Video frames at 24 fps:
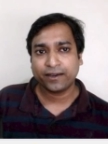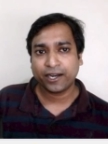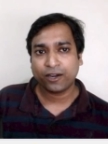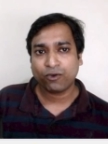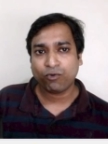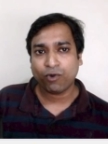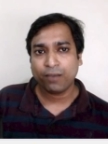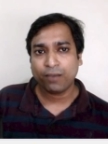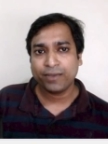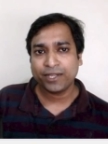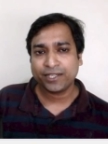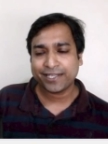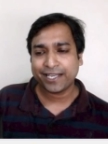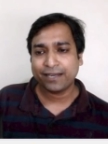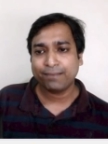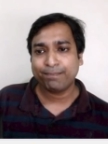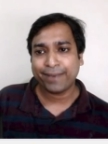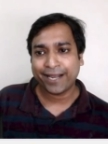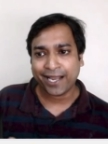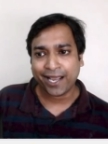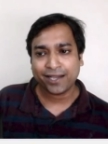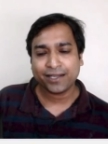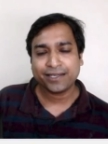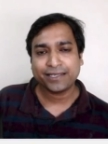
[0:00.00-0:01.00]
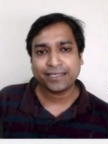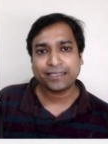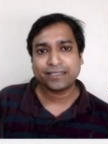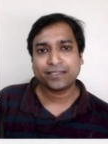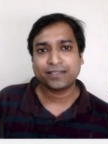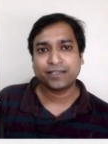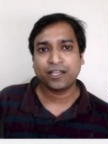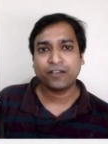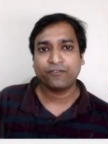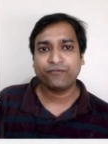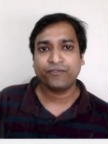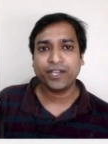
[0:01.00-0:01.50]
uh, requirements and
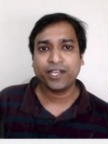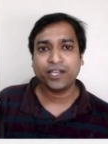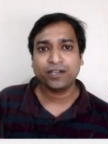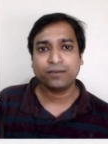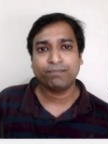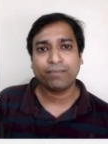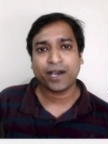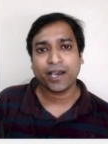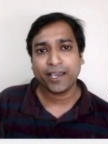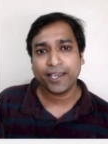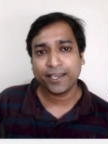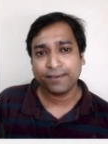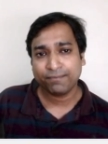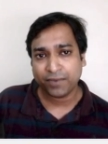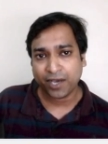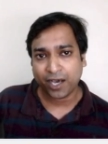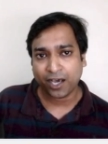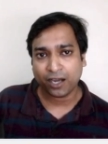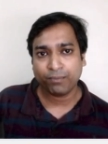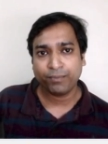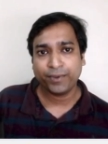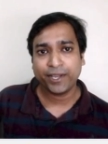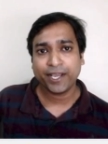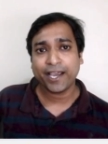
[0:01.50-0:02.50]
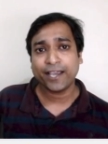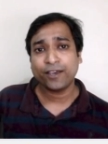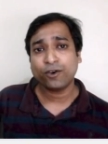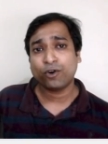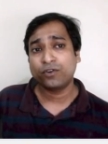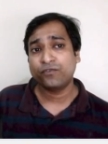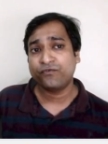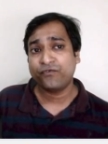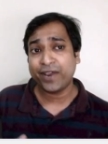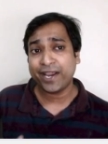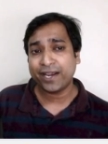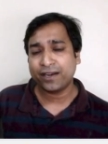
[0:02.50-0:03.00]
penalties levied by RBI
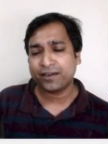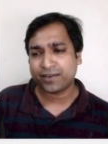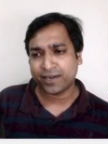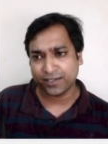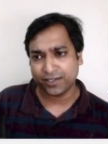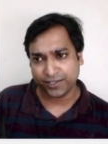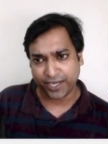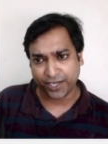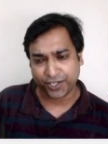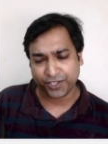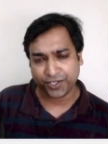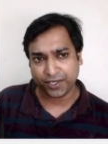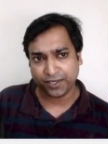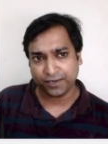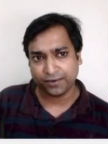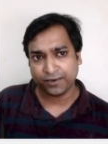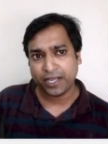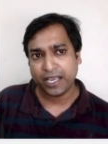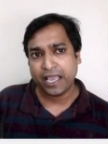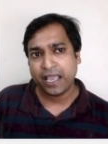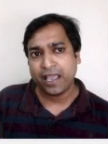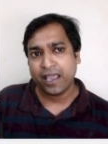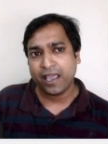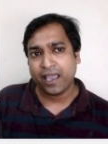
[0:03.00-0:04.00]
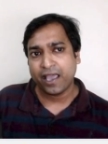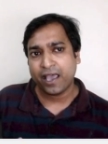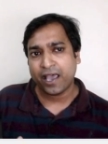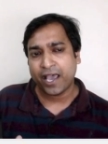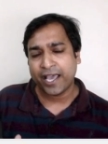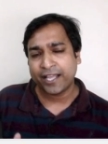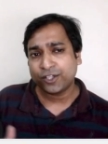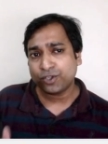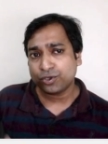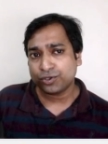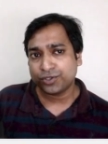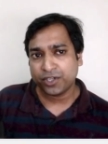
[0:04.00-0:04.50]
on failed transaction.
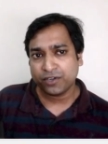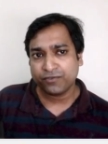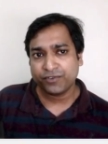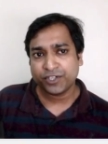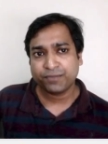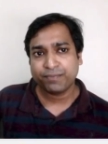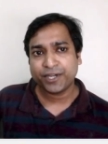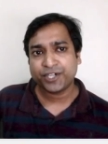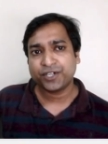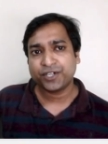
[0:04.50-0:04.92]
Anthos Service